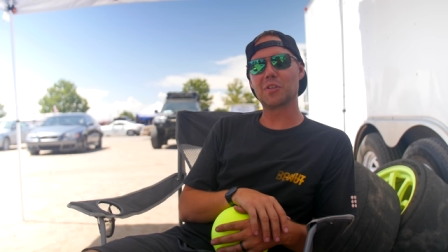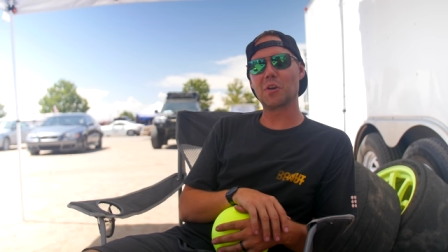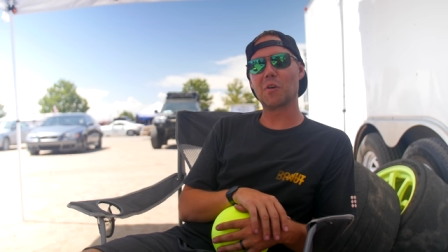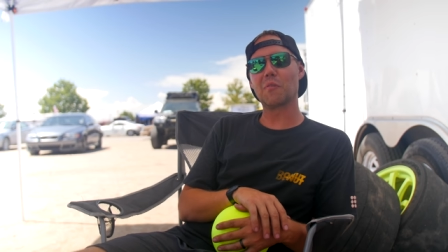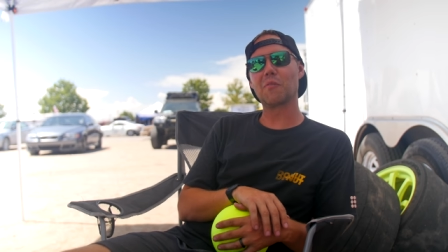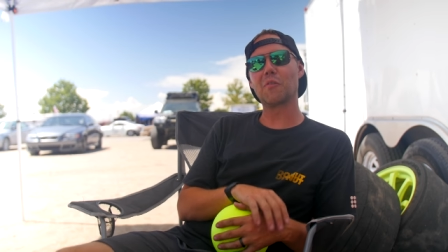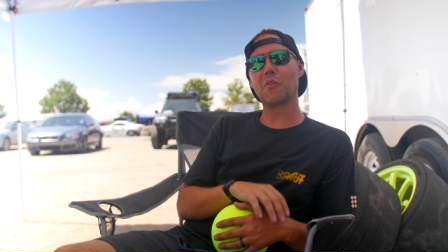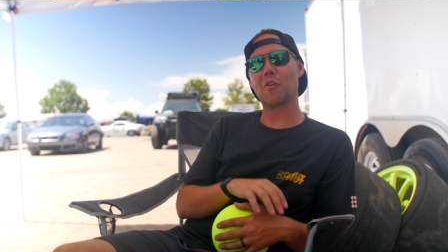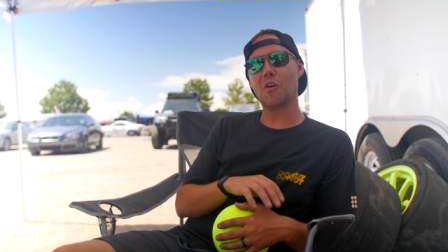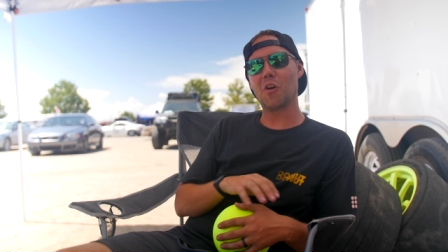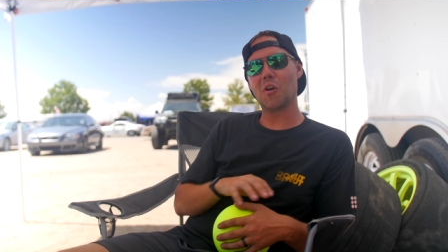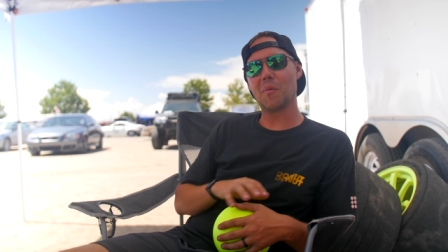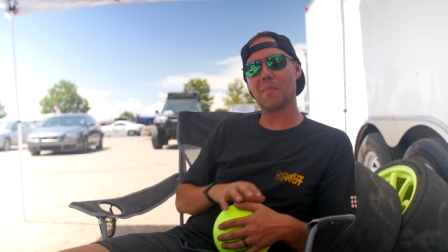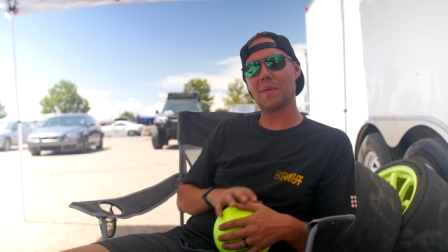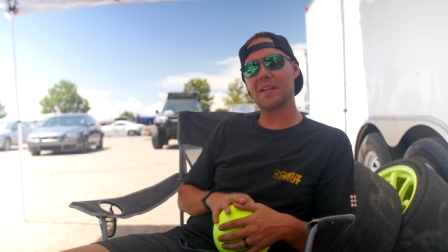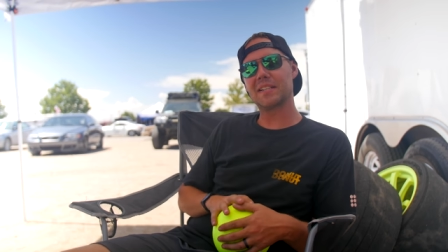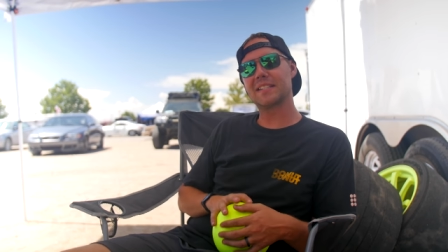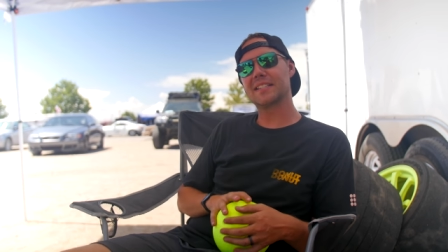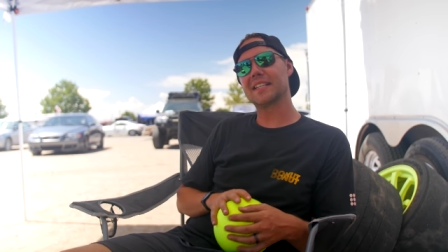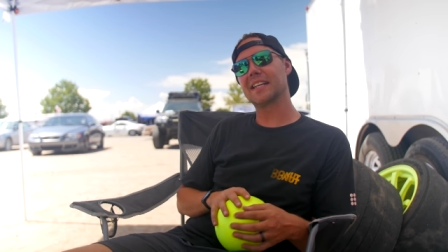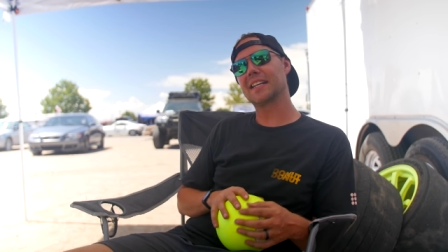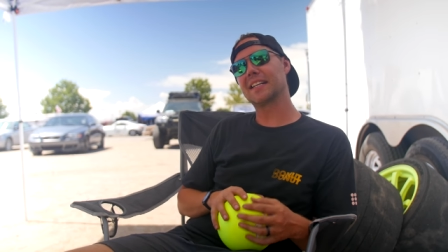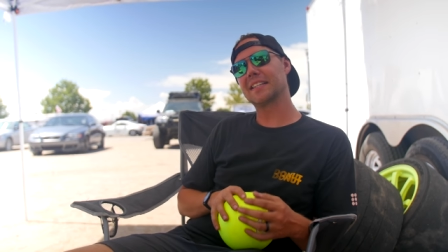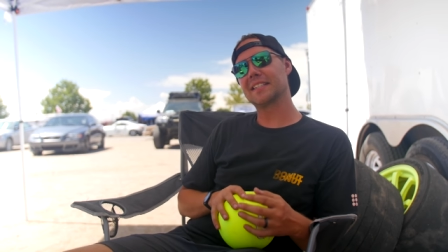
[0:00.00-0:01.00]
overall my
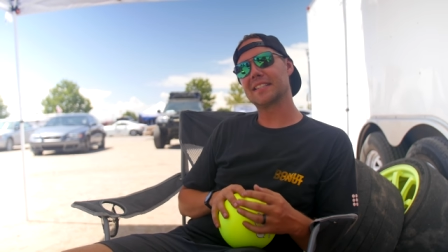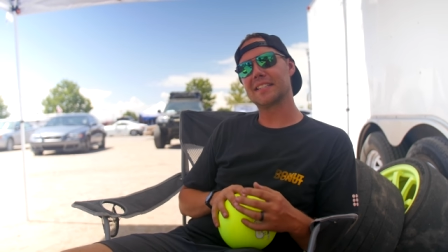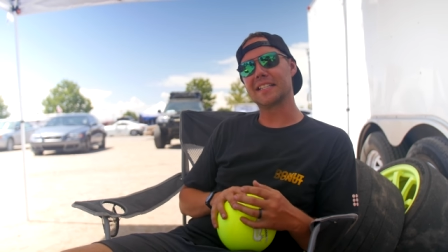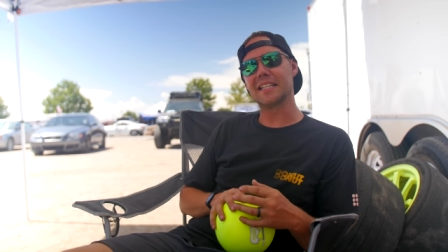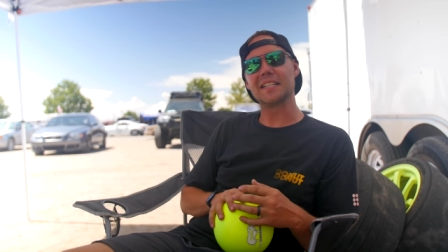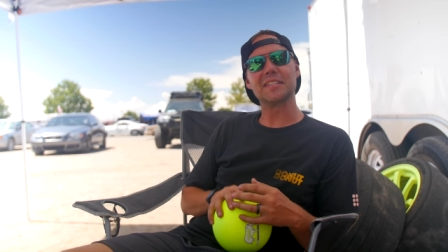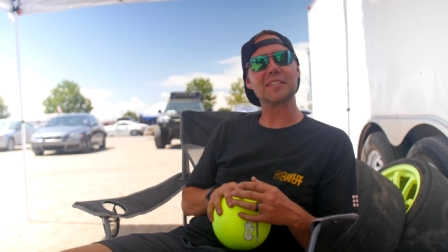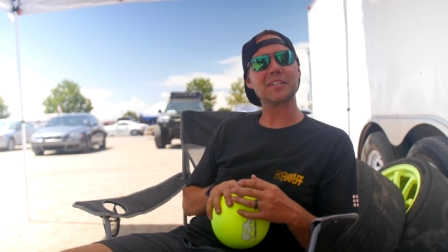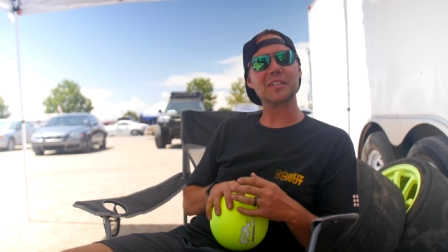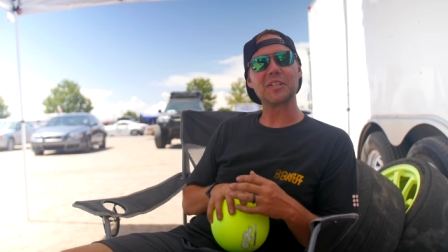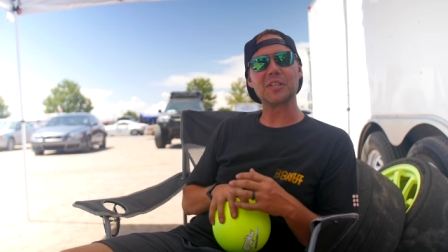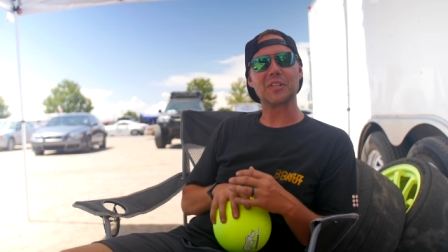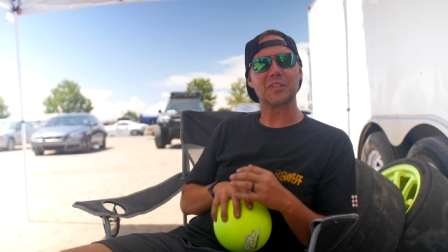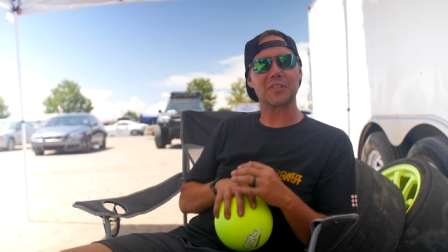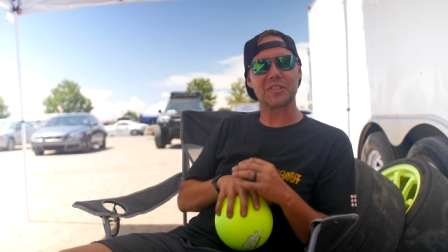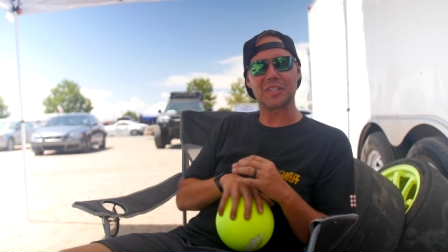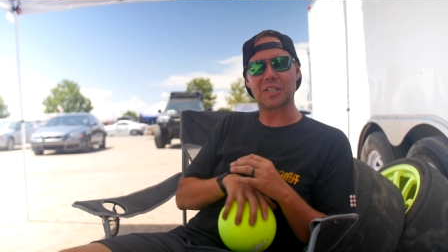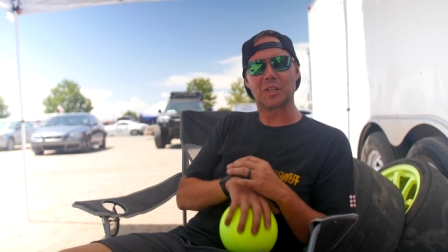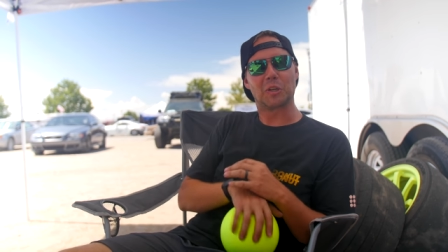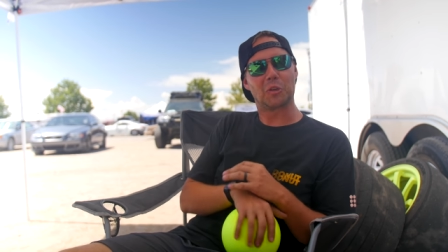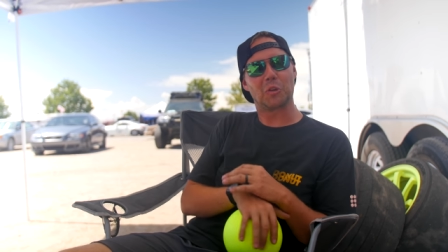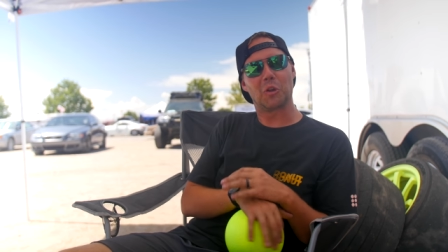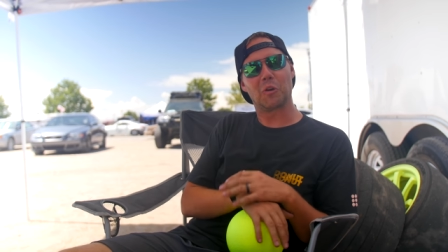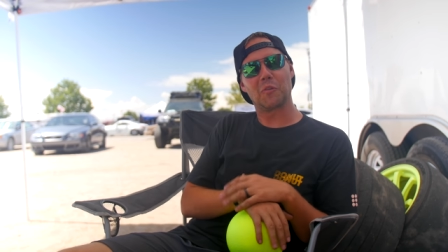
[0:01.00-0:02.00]
second season in a
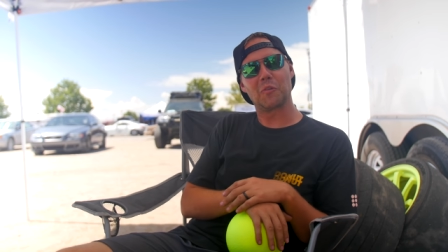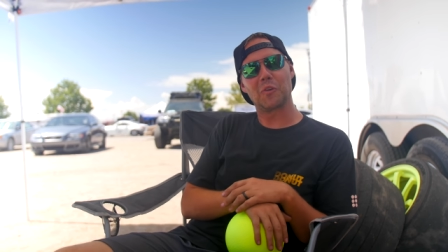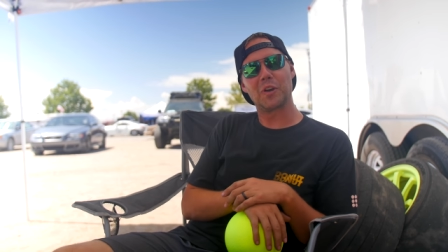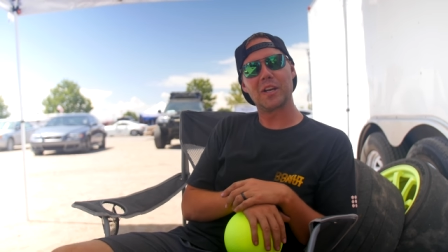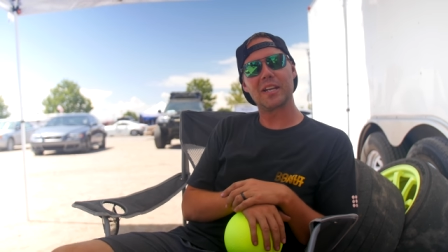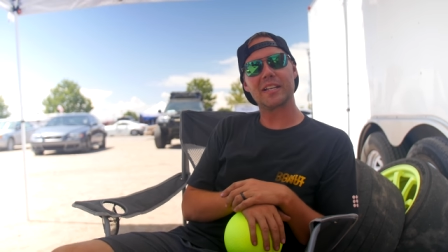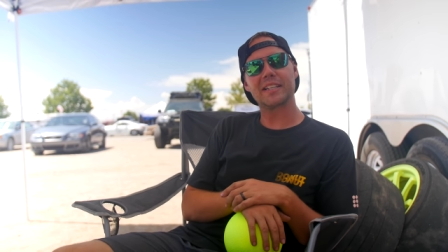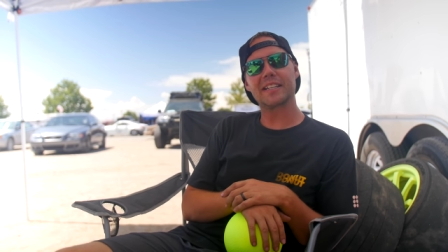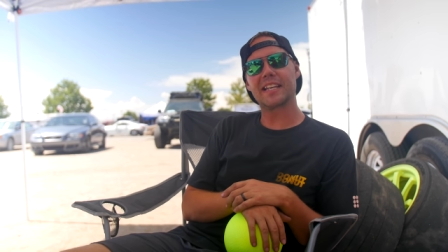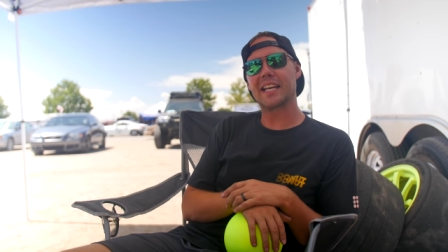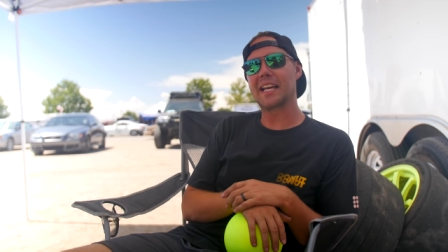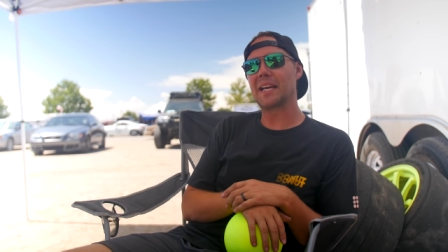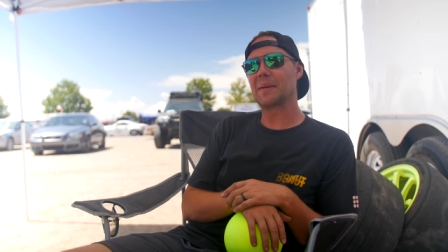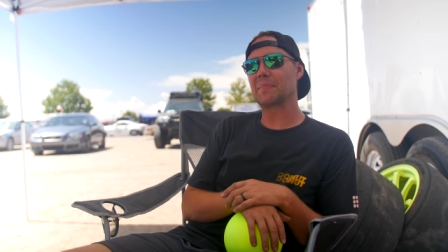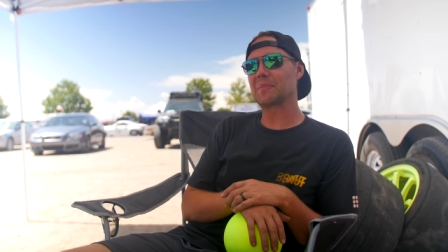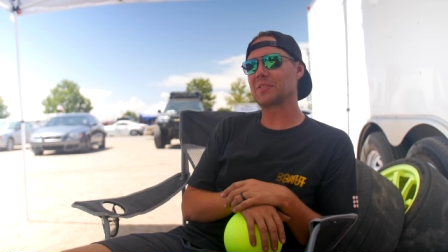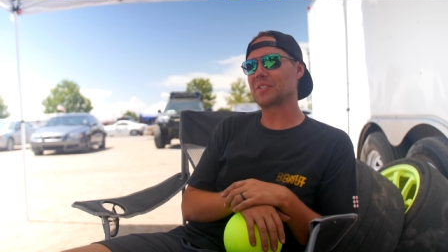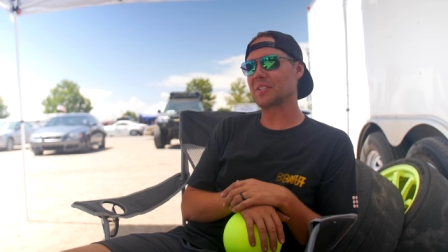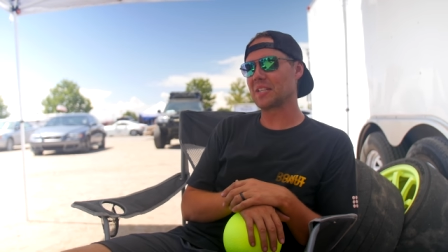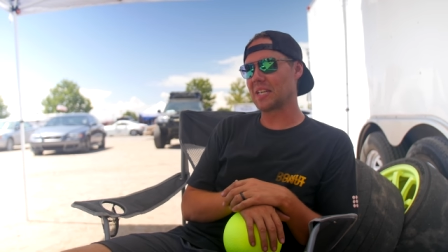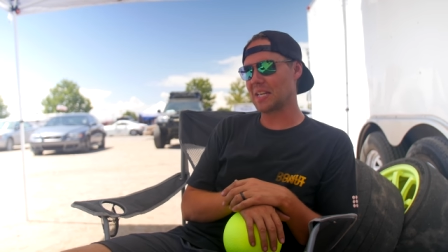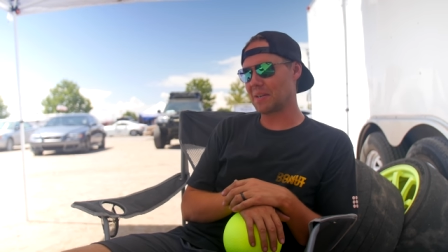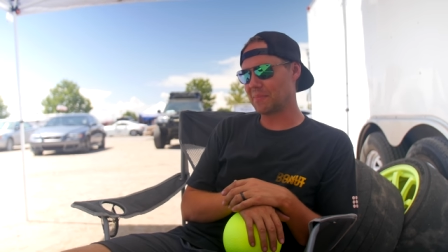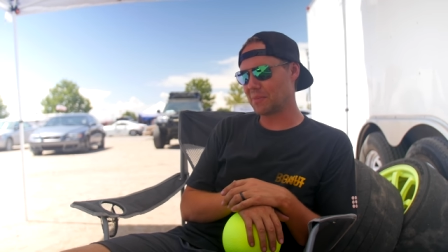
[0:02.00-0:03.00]
single overhead cam
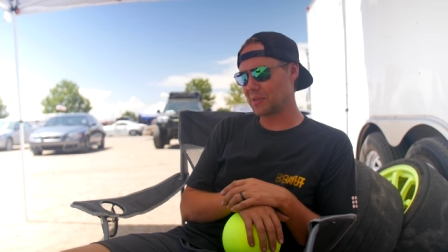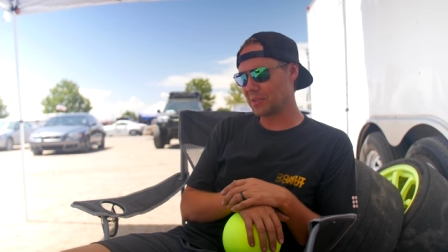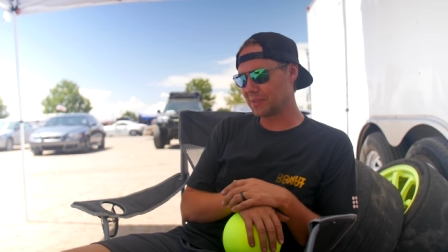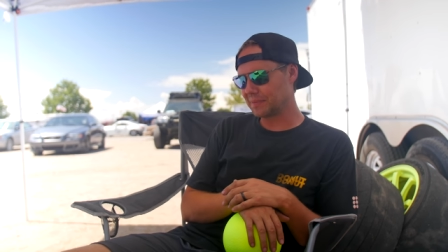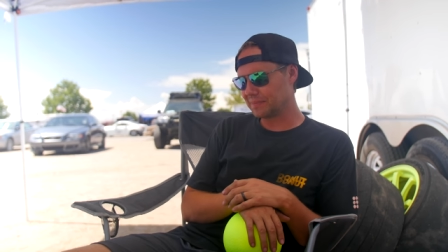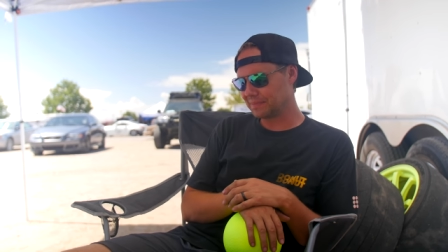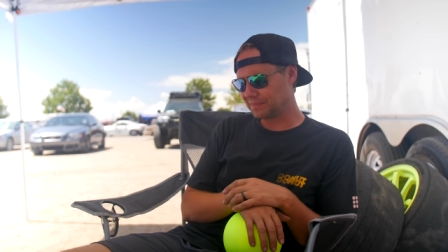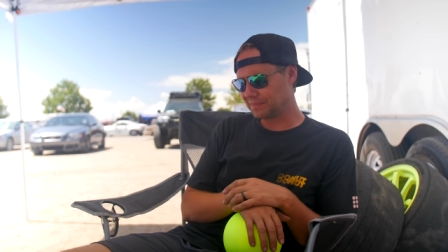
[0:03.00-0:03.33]
slammer.